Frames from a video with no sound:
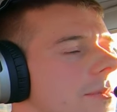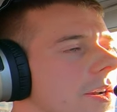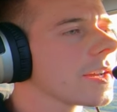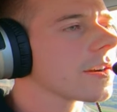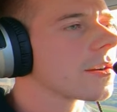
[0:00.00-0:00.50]
going
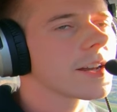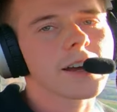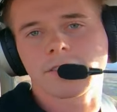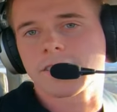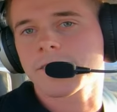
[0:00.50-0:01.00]
to head on
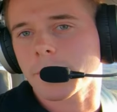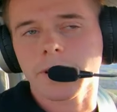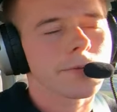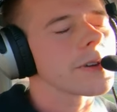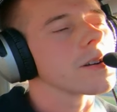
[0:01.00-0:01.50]
down to
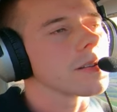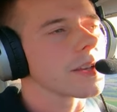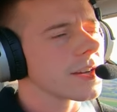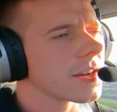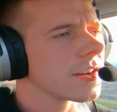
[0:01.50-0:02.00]
Springfield.
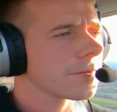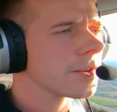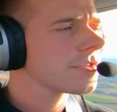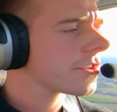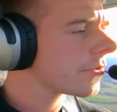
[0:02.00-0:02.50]
Uh, for
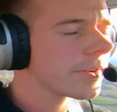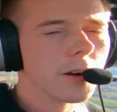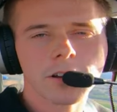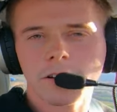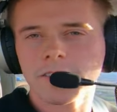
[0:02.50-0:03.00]
those of you who
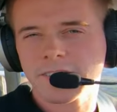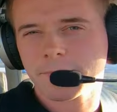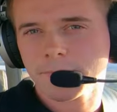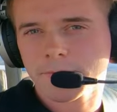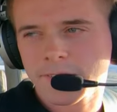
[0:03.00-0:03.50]
don't know,
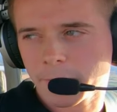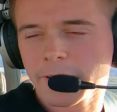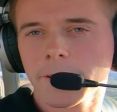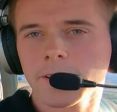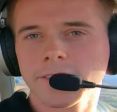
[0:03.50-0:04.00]

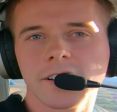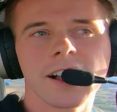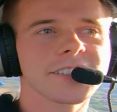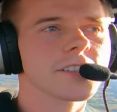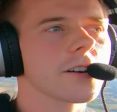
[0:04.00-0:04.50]
Springfield is a
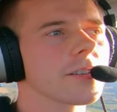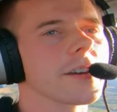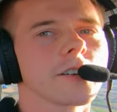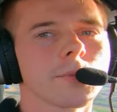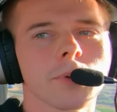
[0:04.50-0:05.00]
Class
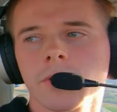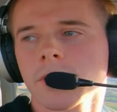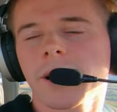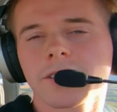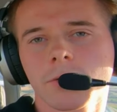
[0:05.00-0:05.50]
Charlie
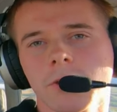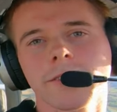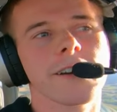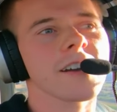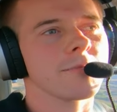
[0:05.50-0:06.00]
airport about
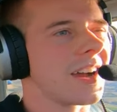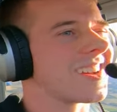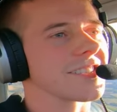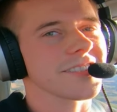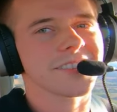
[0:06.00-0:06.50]
25
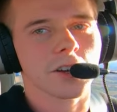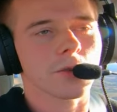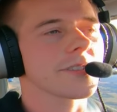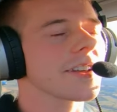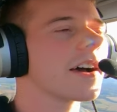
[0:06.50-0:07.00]
miles
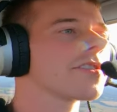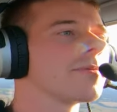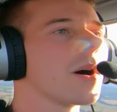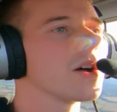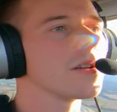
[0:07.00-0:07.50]
due south
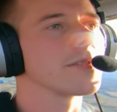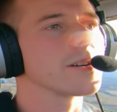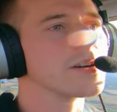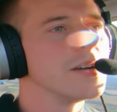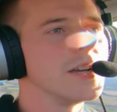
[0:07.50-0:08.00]
of
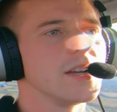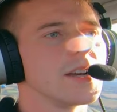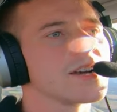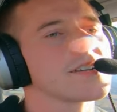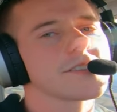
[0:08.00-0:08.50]
Bolivar.
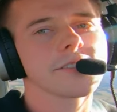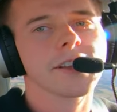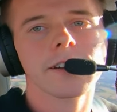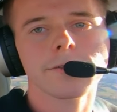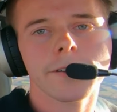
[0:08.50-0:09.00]
Uh, so it's
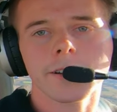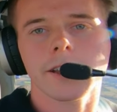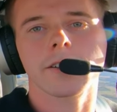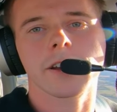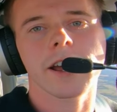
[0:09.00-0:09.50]
kind of fun
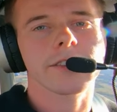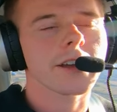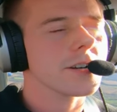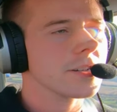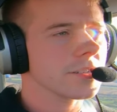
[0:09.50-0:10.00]
to go down
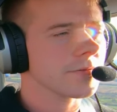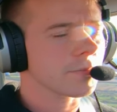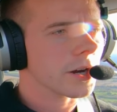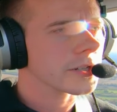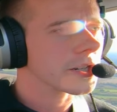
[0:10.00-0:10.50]
there and just
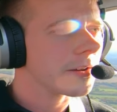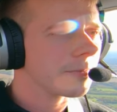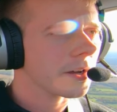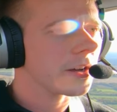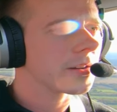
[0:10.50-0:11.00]
brush
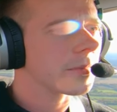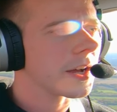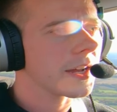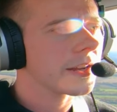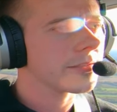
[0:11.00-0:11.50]
up on
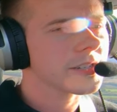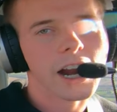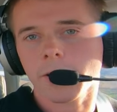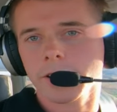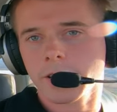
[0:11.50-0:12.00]
my
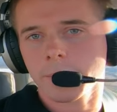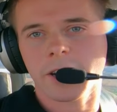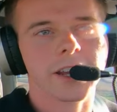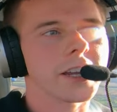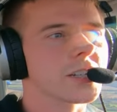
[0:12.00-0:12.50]
towered
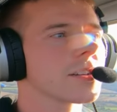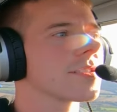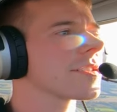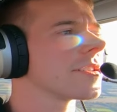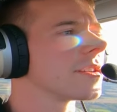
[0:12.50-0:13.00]

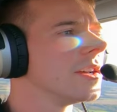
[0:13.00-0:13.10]
communications and